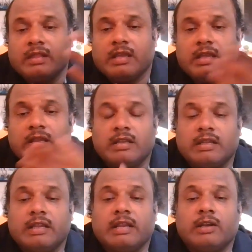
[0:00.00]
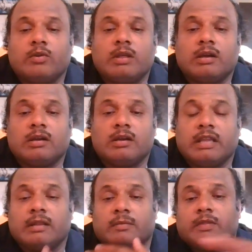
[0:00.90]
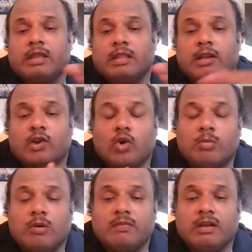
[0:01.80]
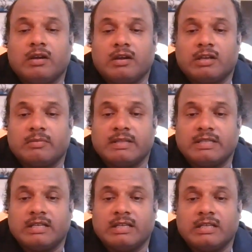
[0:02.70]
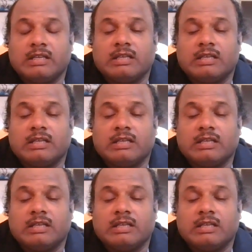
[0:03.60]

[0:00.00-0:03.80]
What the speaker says: into the in the top of the earth, basically.